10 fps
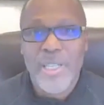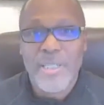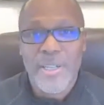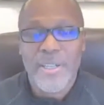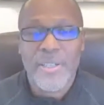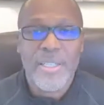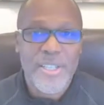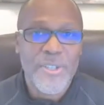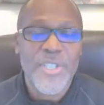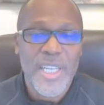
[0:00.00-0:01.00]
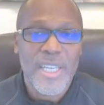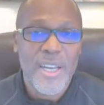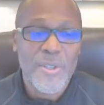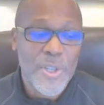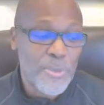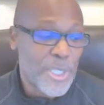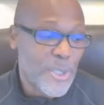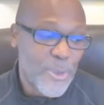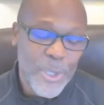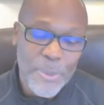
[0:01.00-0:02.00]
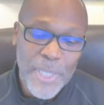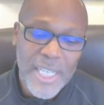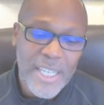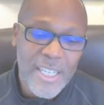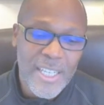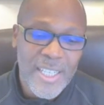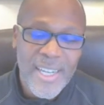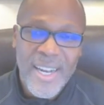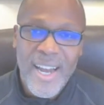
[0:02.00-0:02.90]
as their CEO. So I'm really thrilled to be here.